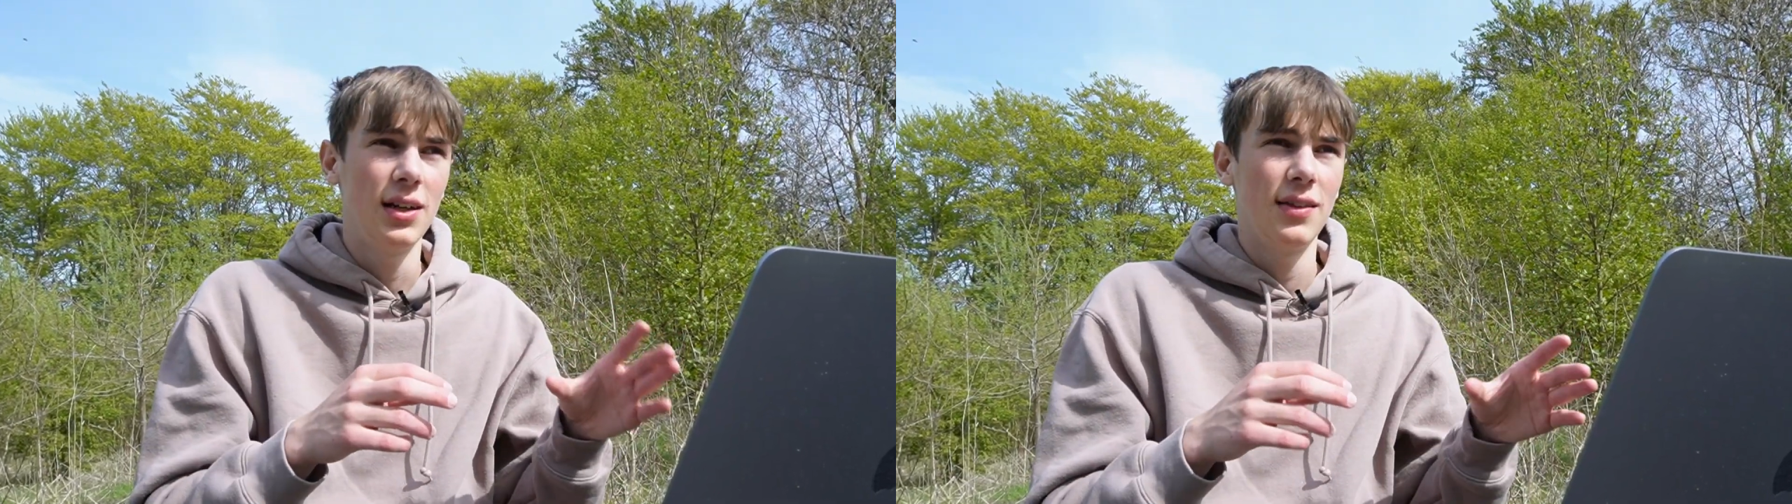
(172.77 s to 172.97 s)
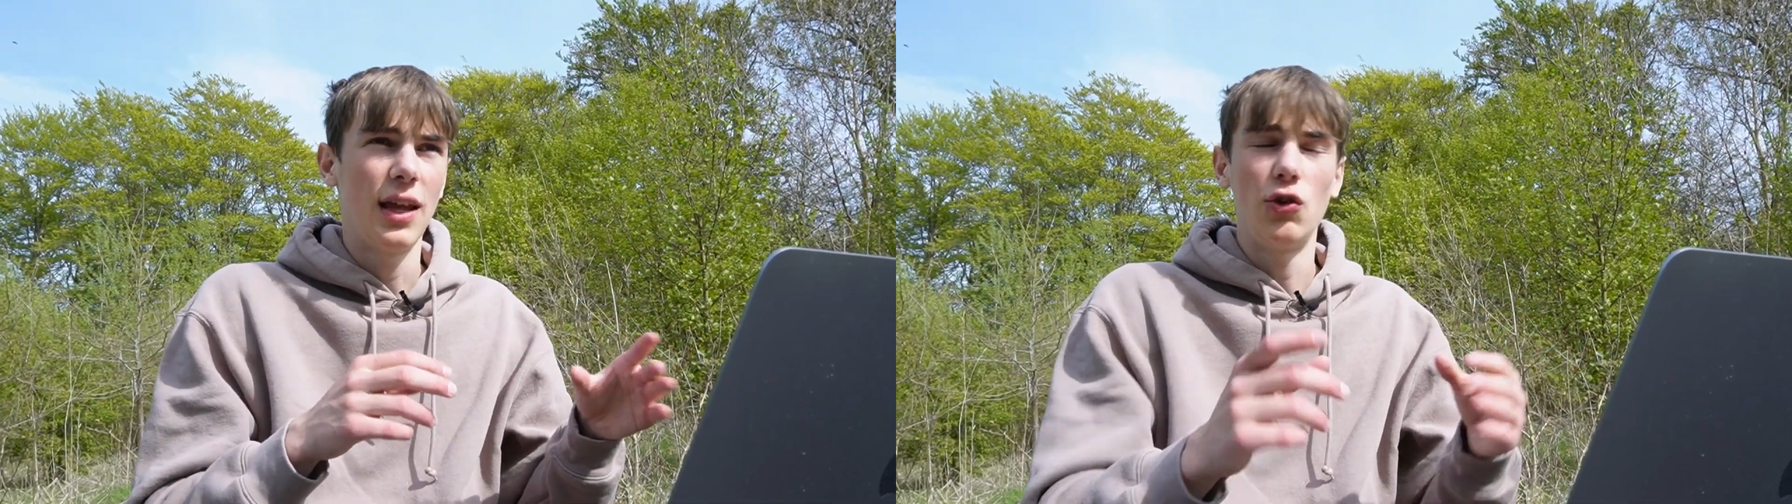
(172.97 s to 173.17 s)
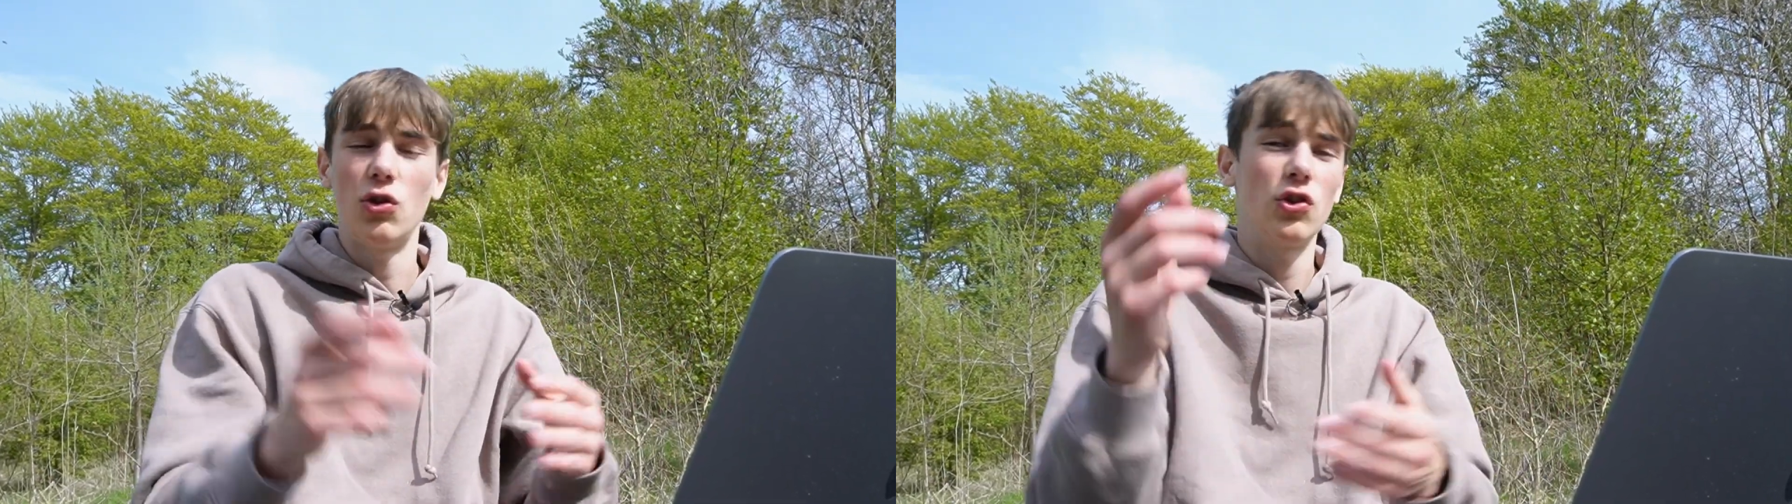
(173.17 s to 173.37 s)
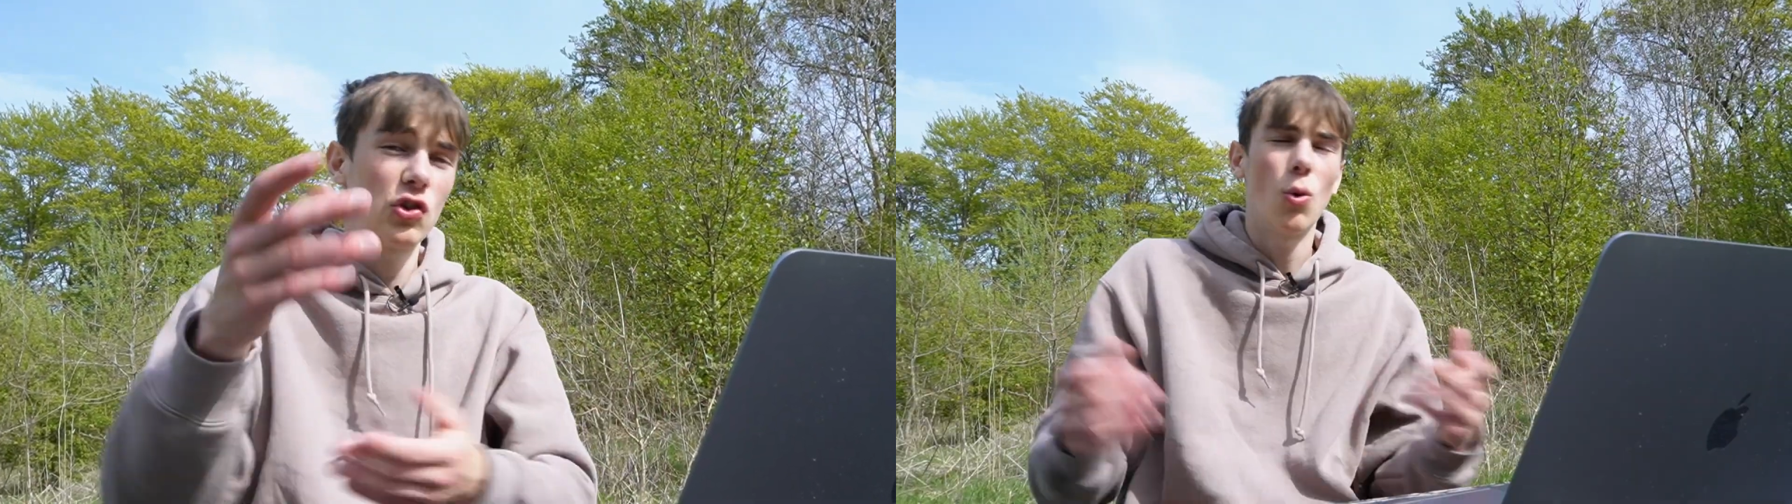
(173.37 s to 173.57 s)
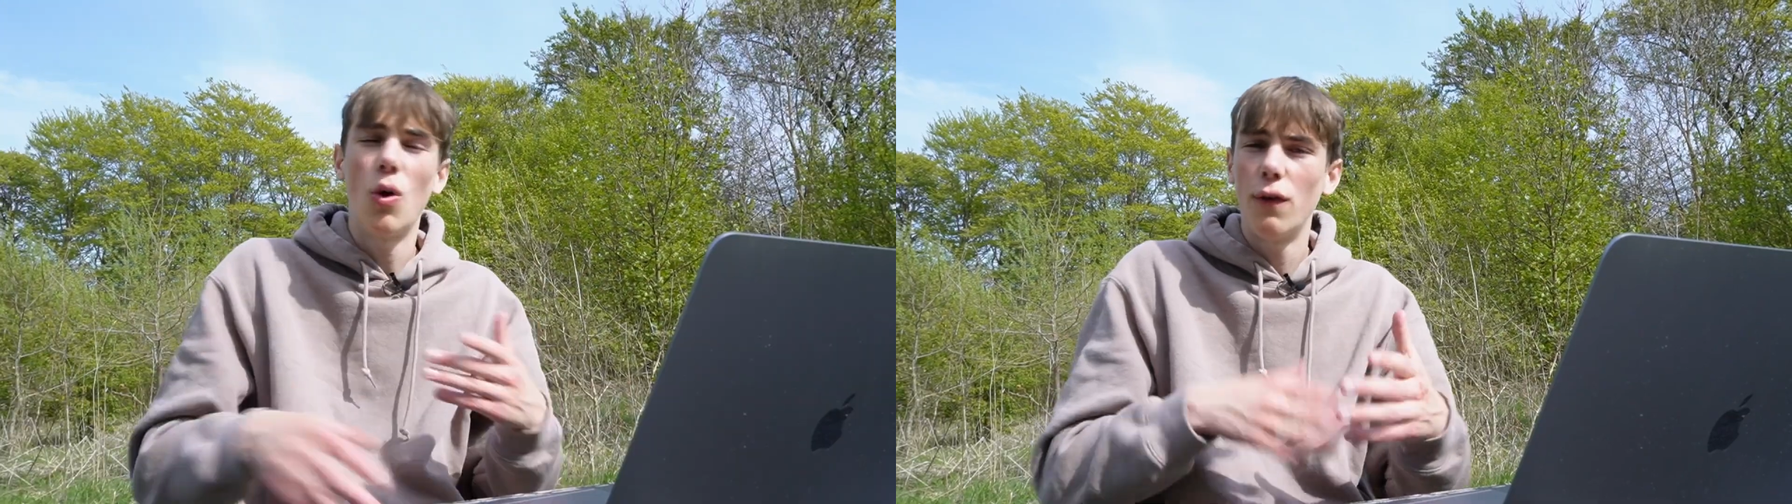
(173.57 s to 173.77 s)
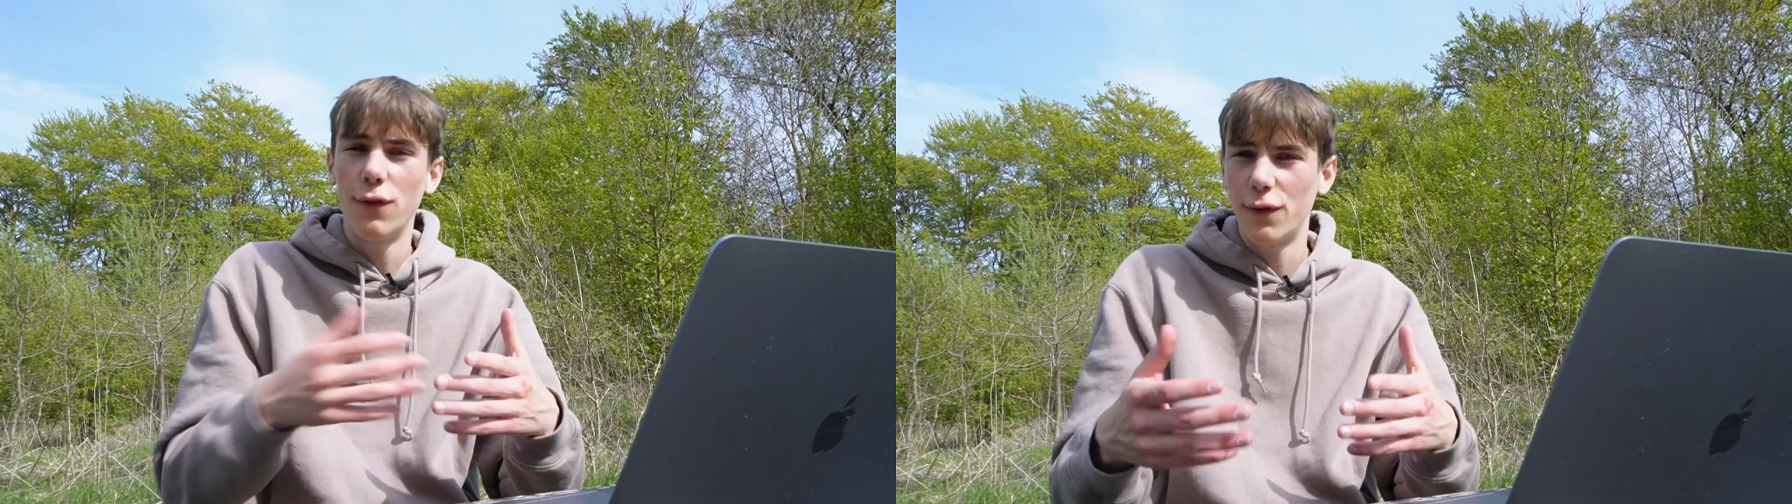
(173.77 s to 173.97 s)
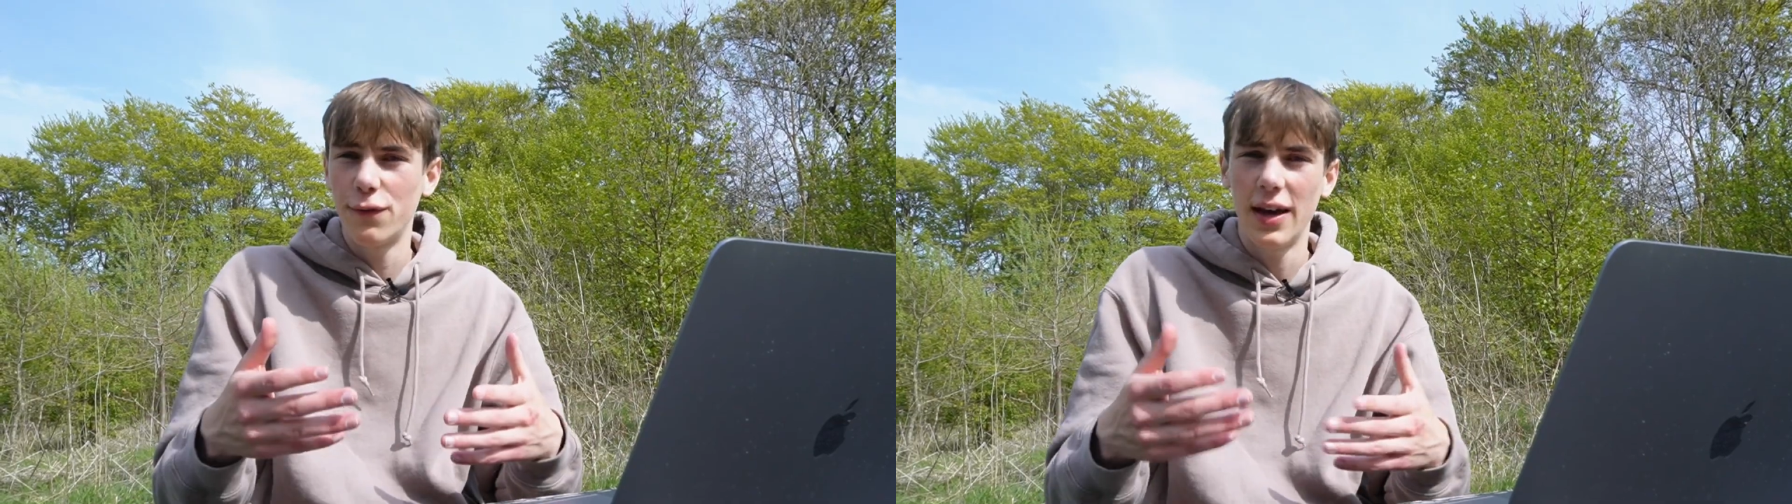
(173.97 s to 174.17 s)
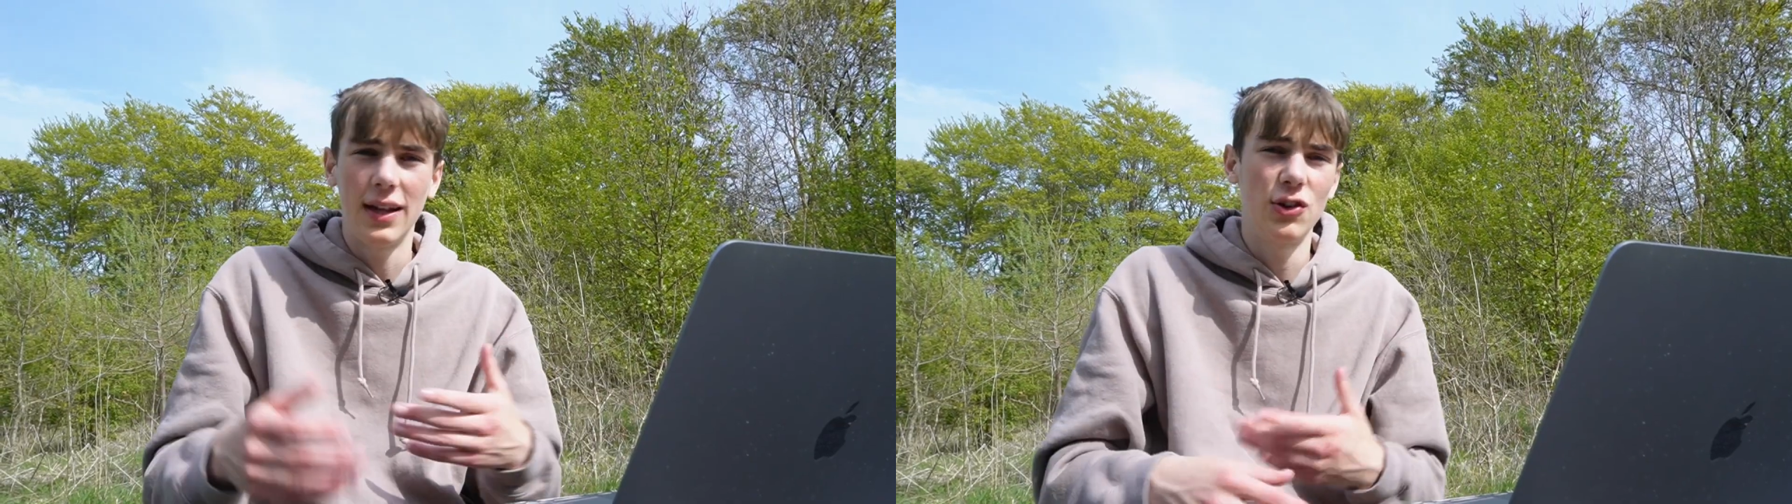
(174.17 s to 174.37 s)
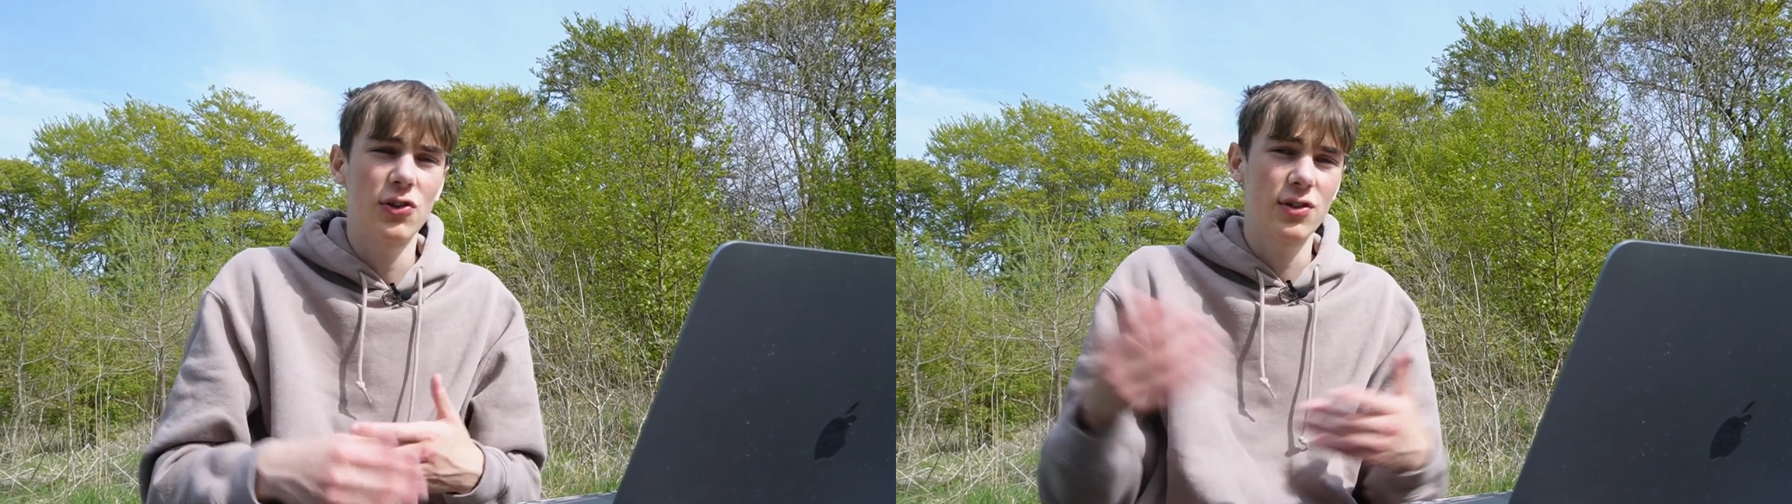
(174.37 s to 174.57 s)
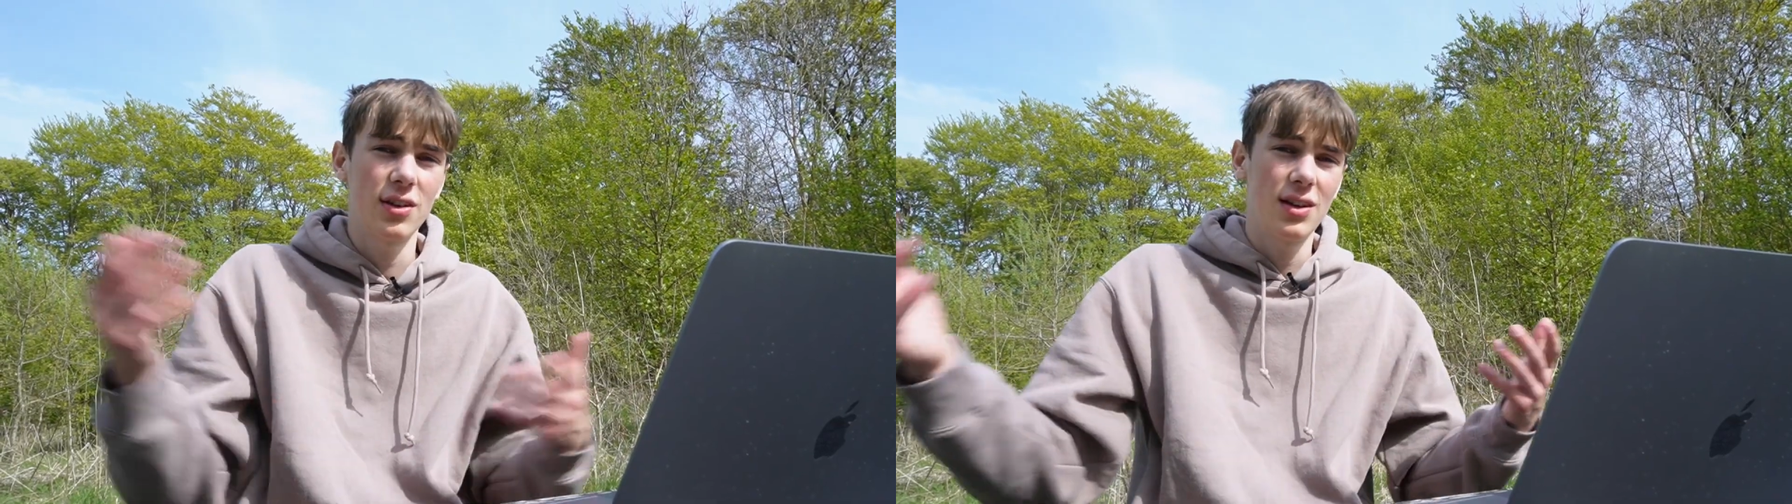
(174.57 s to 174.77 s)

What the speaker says: that you can just go off of and just